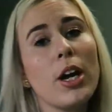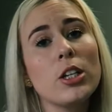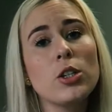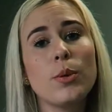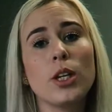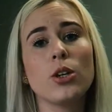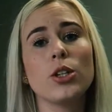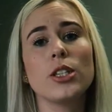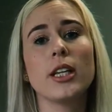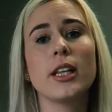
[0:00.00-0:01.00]
going to be
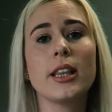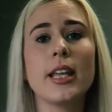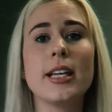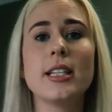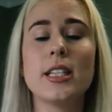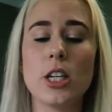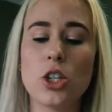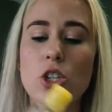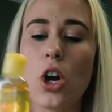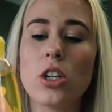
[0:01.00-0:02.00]
using this
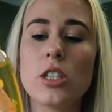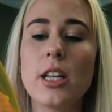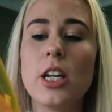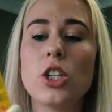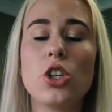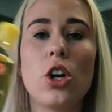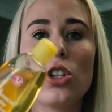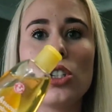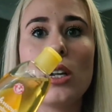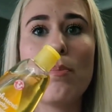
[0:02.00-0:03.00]
Johnson &
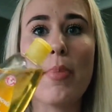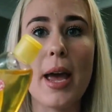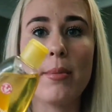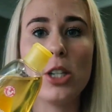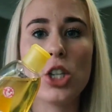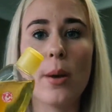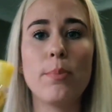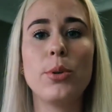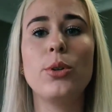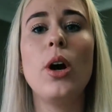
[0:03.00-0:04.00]
Johnson baby
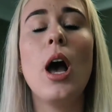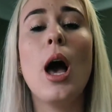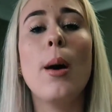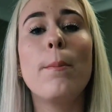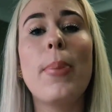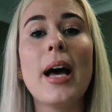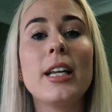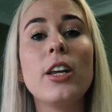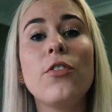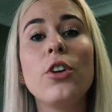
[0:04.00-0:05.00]
shampoo,
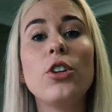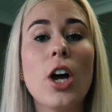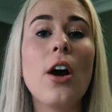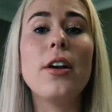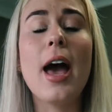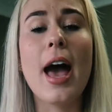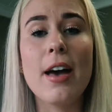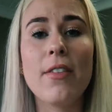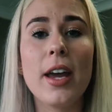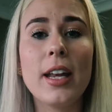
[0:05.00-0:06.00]
but if you don't
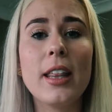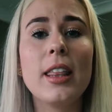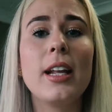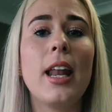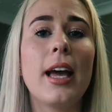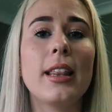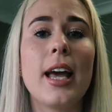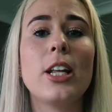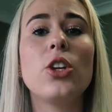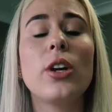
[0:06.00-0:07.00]
have anything like
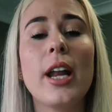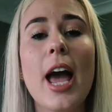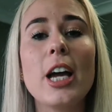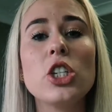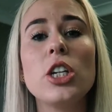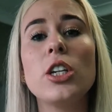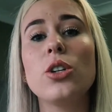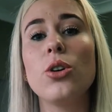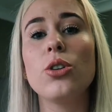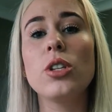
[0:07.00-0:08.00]
that, you can actually
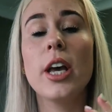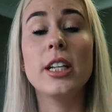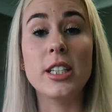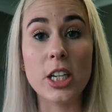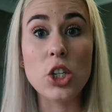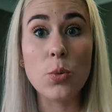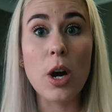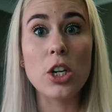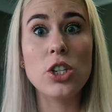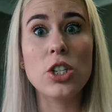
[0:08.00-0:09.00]
use
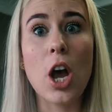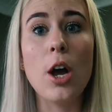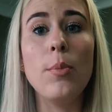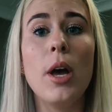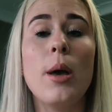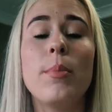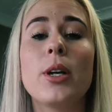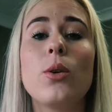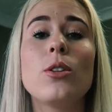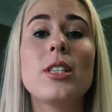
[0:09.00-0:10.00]
dishwash soap,
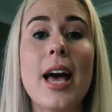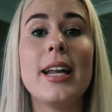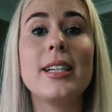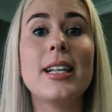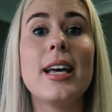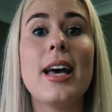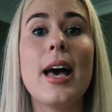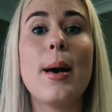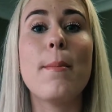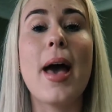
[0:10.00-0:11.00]
because that is
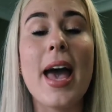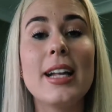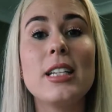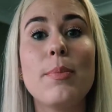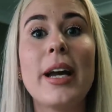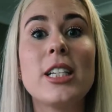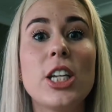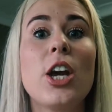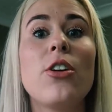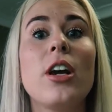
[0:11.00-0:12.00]
an
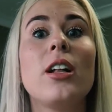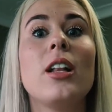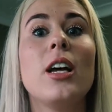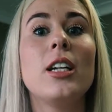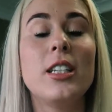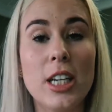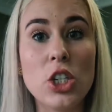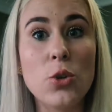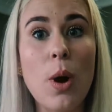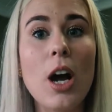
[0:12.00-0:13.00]
antibacterial
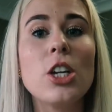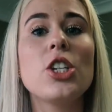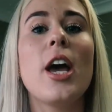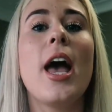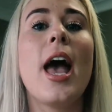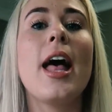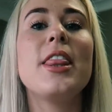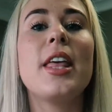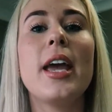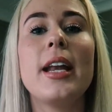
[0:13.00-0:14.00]
dishwash.
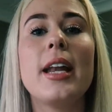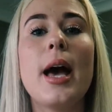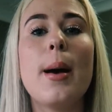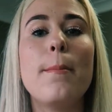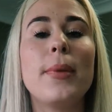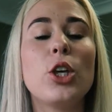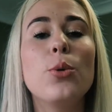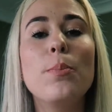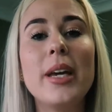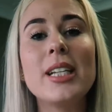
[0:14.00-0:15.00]
And then
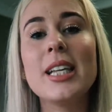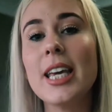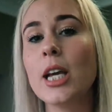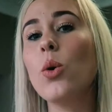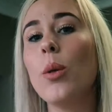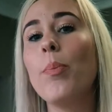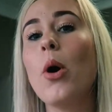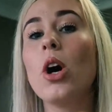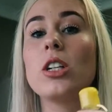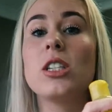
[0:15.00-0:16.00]
you mix equal
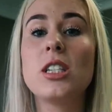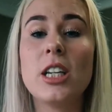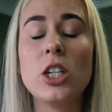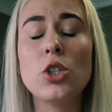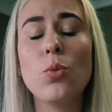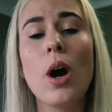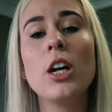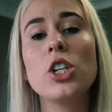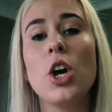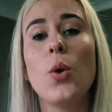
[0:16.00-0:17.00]
parts
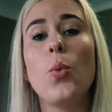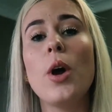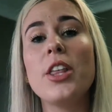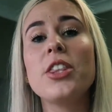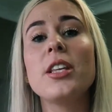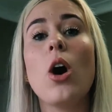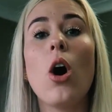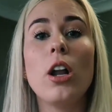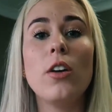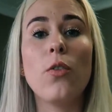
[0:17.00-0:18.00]
dishwash with
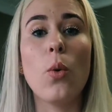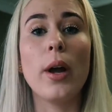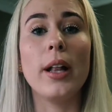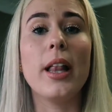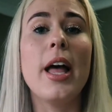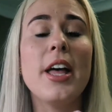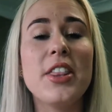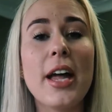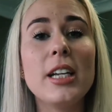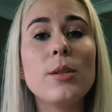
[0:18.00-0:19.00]
olive oil.
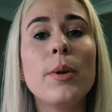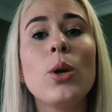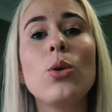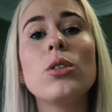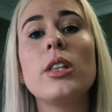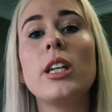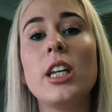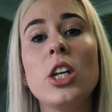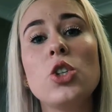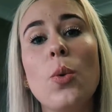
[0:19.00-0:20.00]
That is because the
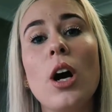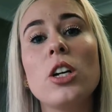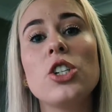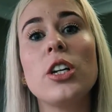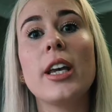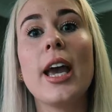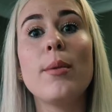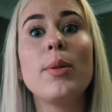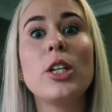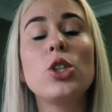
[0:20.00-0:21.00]
dishwash
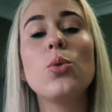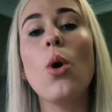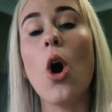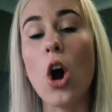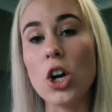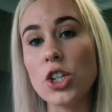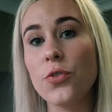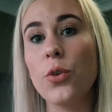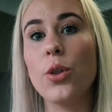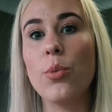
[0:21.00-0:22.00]
can be too harsh
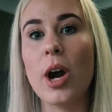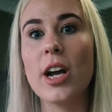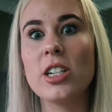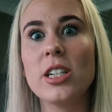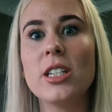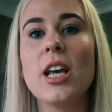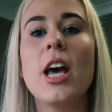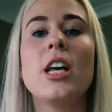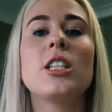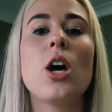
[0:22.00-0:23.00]
for the brushes,
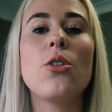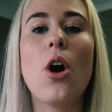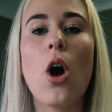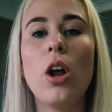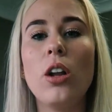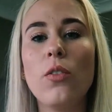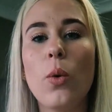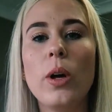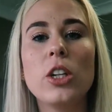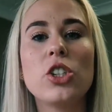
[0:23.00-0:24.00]
so the olive
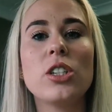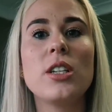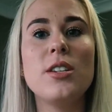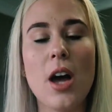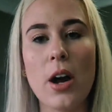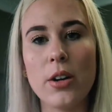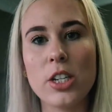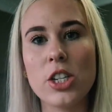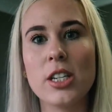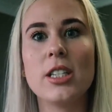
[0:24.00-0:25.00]
oil just
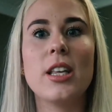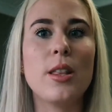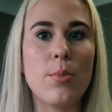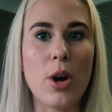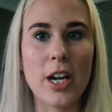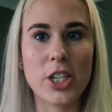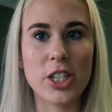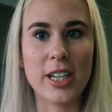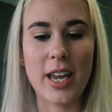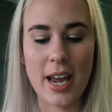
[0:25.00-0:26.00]
nourishes the
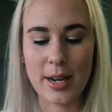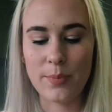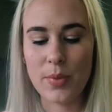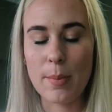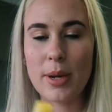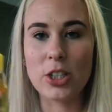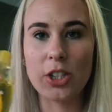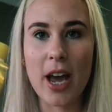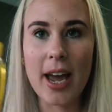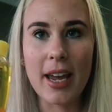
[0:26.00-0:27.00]
brushes again. But
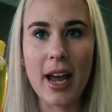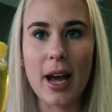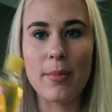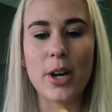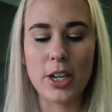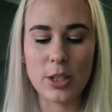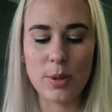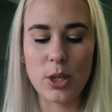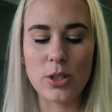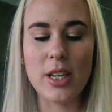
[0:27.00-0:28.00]
today I'm going to
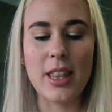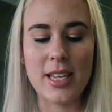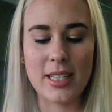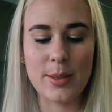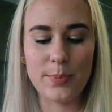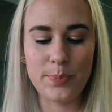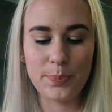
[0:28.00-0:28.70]
be using this.